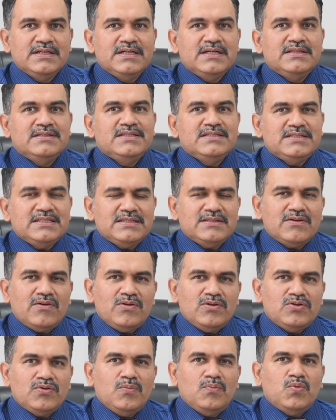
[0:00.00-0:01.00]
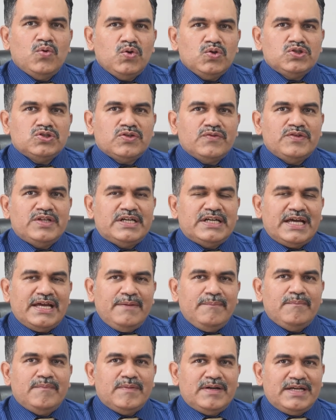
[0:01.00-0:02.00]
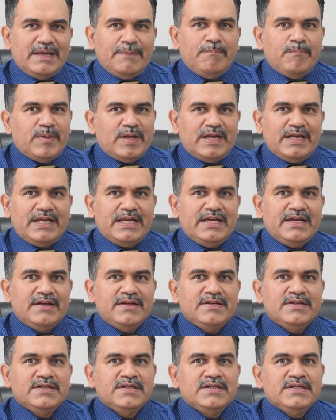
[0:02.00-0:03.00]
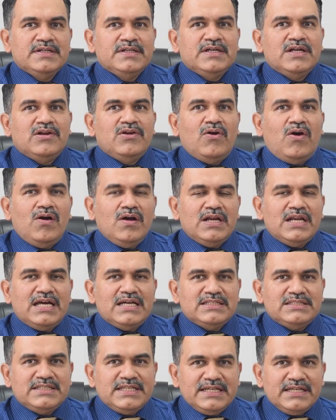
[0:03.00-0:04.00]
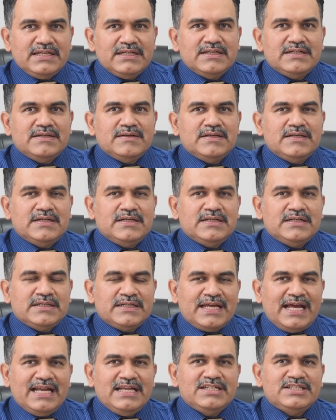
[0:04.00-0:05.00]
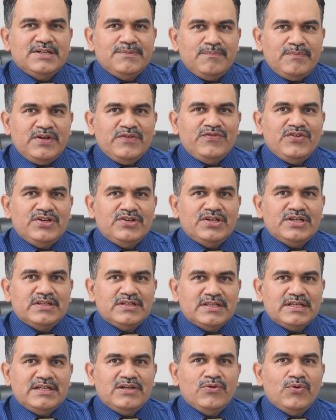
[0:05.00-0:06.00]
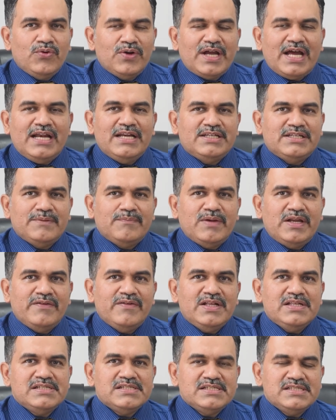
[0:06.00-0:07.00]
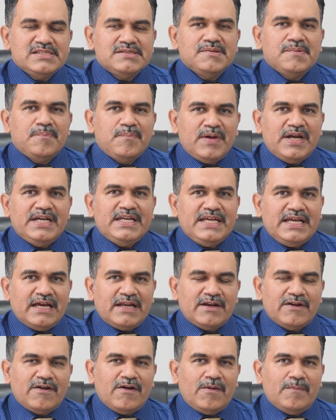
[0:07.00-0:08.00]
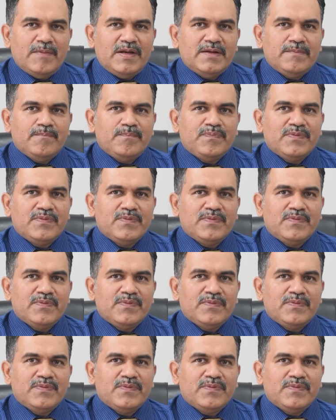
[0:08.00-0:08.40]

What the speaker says: This is also most of the time temporary. Long lasting calcium deficiency, low calcium levels is pretty uncommon.